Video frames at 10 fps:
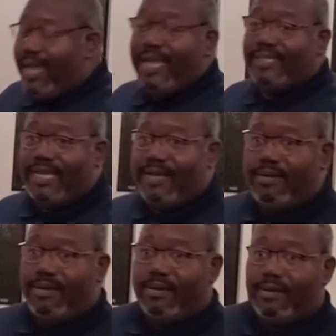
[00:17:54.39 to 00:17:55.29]

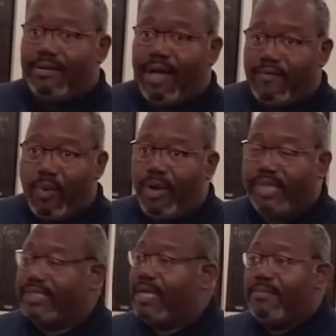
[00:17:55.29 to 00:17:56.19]
reason, of
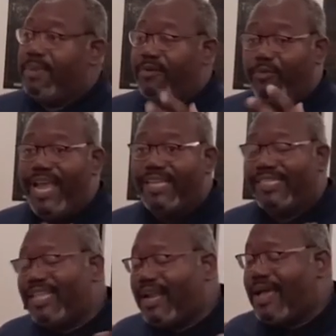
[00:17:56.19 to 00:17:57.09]
course, but
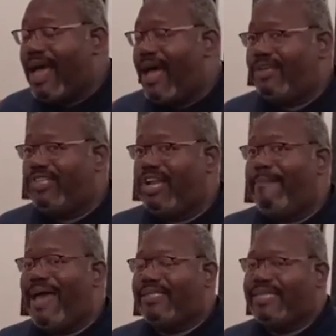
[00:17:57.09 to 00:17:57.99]
reasons that are conjured
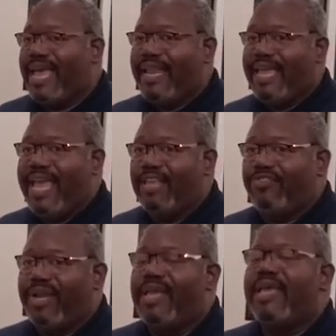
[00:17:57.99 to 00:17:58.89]
up by the
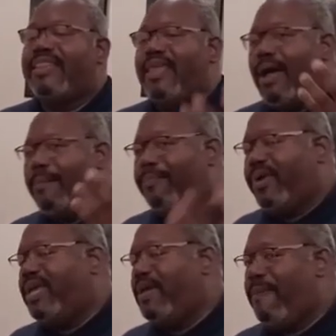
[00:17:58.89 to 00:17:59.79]
Sanhedrin, they are bringing